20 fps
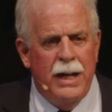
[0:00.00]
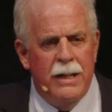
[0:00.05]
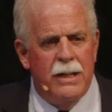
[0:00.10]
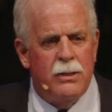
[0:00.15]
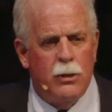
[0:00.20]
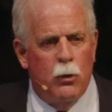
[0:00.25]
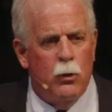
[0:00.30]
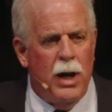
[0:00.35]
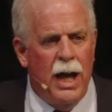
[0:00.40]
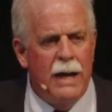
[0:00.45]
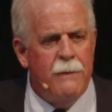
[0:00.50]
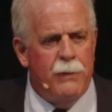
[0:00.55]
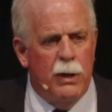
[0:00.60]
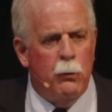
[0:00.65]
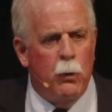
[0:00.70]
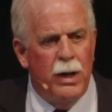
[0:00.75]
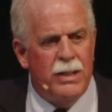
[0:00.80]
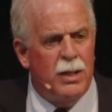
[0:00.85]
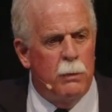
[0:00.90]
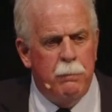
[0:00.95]
his own life, it
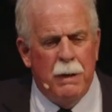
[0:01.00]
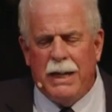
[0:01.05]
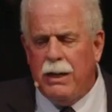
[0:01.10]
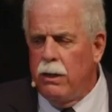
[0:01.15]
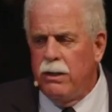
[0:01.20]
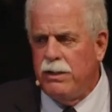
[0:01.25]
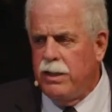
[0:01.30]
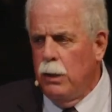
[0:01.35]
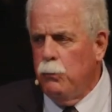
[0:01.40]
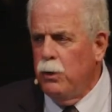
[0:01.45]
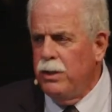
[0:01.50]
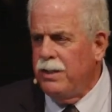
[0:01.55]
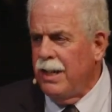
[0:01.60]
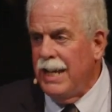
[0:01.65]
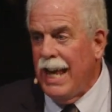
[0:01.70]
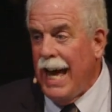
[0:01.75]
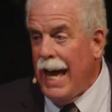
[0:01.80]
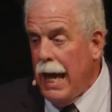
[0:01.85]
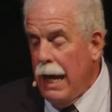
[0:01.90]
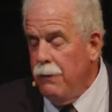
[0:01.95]
wasn't because there was, an,
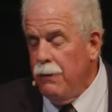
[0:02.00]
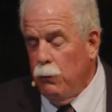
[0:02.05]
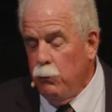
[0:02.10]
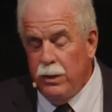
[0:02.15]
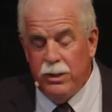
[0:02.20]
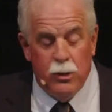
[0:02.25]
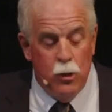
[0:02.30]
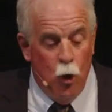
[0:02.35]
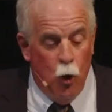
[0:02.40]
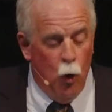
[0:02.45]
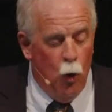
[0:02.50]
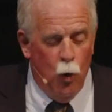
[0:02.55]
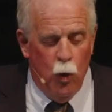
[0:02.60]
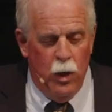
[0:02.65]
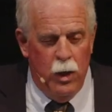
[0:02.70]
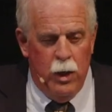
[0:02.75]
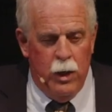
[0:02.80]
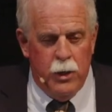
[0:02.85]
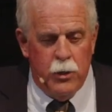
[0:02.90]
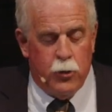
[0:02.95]
there was no
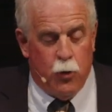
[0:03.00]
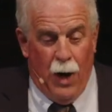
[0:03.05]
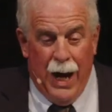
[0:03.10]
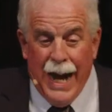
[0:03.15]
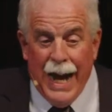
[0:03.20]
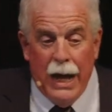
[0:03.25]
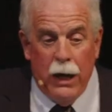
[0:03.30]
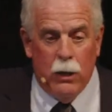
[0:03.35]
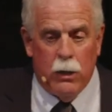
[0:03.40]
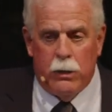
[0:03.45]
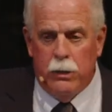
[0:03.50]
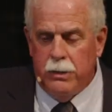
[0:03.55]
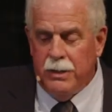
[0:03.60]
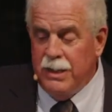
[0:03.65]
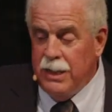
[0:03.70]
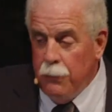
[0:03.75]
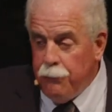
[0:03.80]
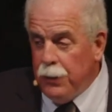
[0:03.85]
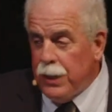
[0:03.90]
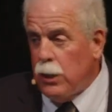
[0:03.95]
trial or
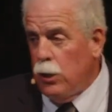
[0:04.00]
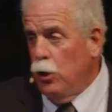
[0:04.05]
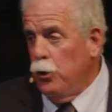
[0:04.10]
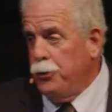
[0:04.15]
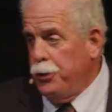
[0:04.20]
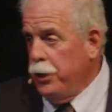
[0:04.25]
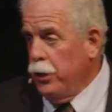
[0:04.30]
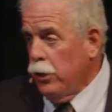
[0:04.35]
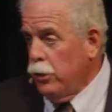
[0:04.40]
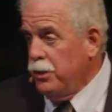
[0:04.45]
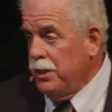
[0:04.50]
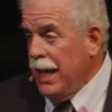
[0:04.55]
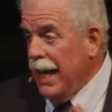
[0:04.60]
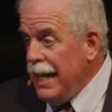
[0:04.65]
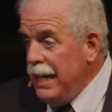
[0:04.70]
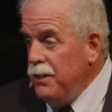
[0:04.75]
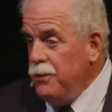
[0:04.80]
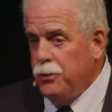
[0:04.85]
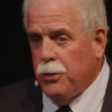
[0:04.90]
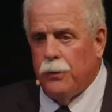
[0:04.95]
difficulty or
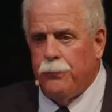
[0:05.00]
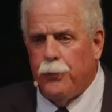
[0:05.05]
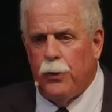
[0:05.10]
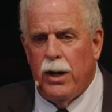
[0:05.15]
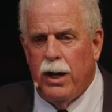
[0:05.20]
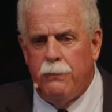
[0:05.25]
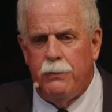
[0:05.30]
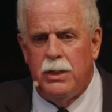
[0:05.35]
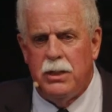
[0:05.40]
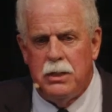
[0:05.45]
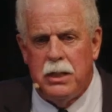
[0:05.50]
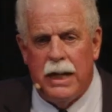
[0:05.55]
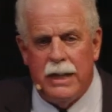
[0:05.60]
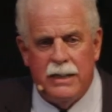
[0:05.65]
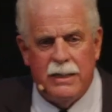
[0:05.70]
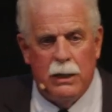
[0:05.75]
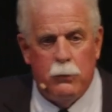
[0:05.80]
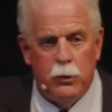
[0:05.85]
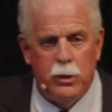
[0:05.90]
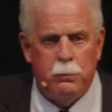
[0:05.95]
danger, for heaven's sakes.
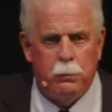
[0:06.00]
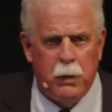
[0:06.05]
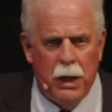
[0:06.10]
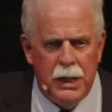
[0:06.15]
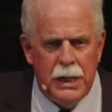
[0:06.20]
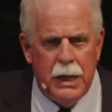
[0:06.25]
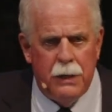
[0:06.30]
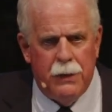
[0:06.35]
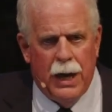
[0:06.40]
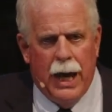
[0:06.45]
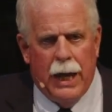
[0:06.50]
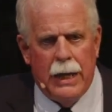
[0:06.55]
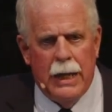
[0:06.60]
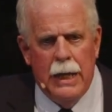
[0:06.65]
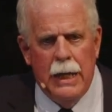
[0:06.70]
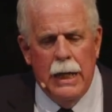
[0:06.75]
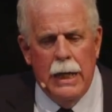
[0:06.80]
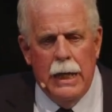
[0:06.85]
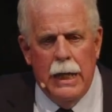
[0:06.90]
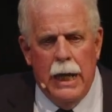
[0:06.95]
There was plenty of that.
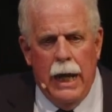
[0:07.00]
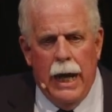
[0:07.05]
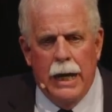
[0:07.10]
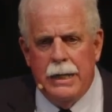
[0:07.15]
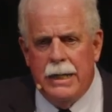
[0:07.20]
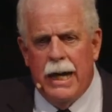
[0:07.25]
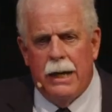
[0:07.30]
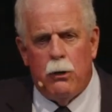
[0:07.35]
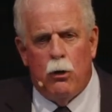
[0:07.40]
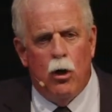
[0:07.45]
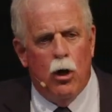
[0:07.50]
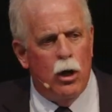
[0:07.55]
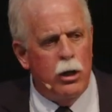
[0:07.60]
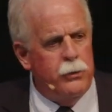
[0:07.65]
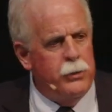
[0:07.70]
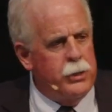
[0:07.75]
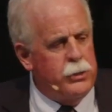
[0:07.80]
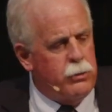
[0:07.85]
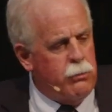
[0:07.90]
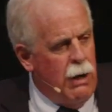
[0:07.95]
And yet, all of
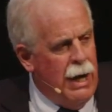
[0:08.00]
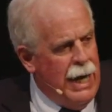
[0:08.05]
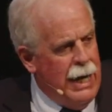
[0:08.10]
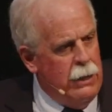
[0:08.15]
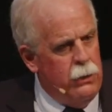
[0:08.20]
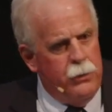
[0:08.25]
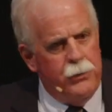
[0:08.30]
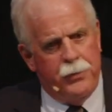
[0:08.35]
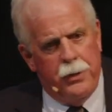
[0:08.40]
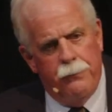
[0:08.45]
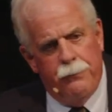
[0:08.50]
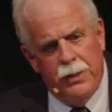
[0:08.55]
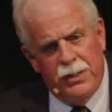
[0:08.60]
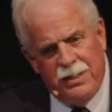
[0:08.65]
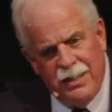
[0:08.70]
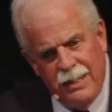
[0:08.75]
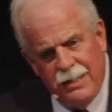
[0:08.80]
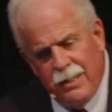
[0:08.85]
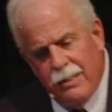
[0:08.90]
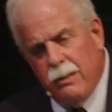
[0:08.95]
the trials and
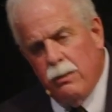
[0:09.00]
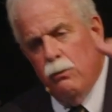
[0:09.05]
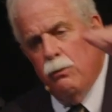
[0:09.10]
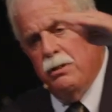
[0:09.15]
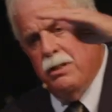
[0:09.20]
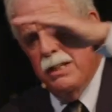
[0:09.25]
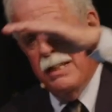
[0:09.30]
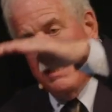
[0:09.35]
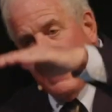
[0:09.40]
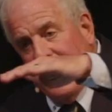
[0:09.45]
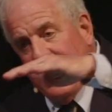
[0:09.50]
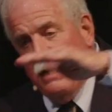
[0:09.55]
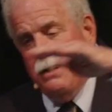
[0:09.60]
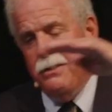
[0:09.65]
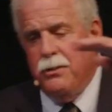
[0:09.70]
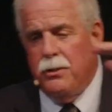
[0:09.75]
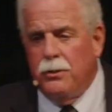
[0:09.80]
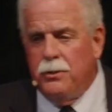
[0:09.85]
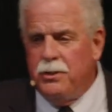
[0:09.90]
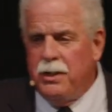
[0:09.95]
vicissitudes and
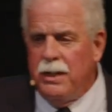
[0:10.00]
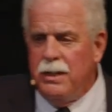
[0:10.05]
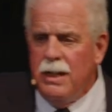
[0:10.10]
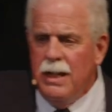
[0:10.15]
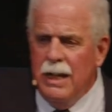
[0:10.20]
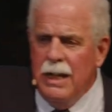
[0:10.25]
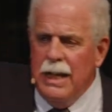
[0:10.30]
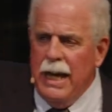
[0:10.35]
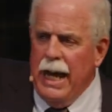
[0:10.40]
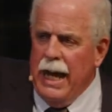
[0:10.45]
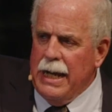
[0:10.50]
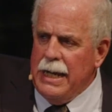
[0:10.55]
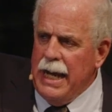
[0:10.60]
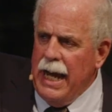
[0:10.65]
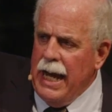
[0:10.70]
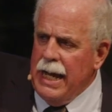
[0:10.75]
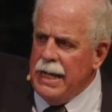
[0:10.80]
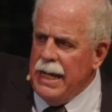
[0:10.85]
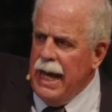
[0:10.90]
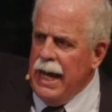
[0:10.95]
dangers and, and,
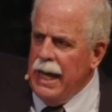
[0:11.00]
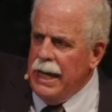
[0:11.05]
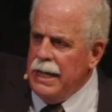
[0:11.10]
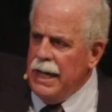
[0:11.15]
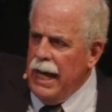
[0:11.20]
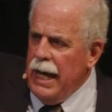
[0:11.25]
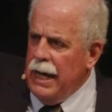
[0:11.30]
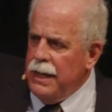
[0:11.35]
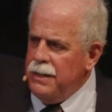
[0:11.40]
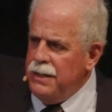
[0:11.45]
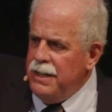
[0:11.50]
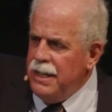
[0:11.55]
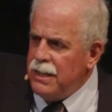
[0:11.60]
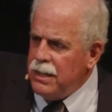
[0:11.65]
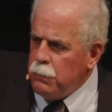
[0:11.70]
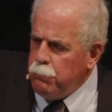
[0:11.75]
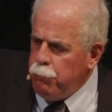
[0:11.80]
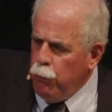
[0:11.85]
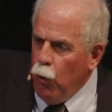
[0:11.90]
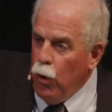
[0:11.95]
and, and, and
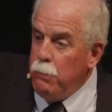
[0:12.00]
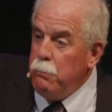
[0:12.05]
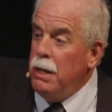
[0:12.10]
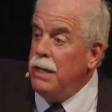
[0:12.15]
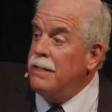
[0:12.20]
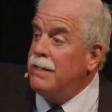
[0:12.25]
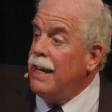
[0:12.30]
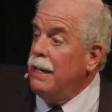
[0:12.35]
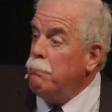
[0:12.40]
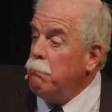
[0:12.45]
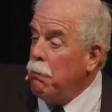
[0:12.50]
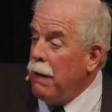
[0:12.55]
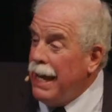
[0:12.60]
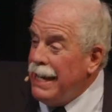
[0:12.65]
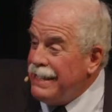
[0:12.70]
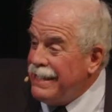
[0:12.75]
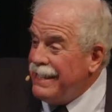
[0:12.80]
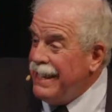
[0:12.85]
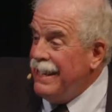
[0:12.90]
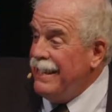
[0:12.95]
disappointments and
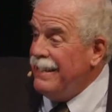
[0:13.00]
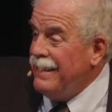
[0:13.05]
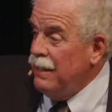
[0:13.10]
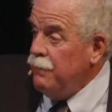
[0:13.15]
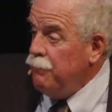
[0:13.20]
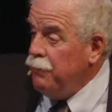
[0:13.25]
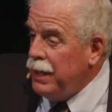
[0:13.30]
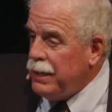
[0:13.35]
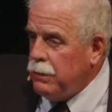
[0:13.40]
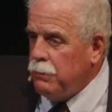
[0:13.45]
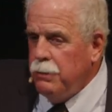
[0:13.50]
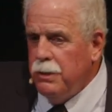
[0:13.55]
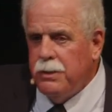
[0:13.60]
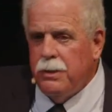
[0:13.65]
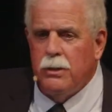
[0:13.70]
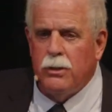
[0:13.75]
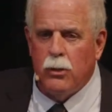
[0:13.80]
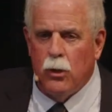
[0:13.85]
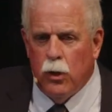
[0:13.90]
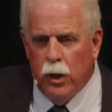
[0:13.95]
blessings and victories and
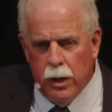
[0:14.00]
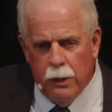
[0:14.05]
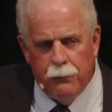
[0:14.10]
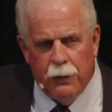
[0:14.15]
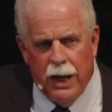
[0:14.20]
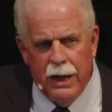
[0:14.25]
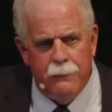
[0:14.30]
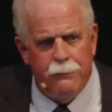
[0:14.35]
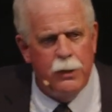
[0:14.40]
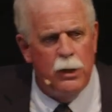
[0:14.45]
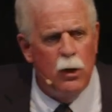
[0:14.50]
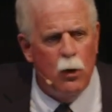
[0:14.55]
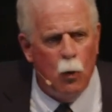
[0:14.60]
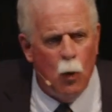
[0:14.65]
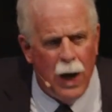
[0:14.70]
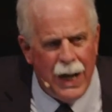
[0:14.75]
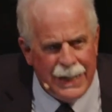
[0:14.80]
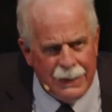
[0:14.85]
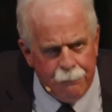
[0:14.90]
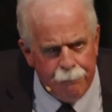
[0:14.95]
so on of life, you know what?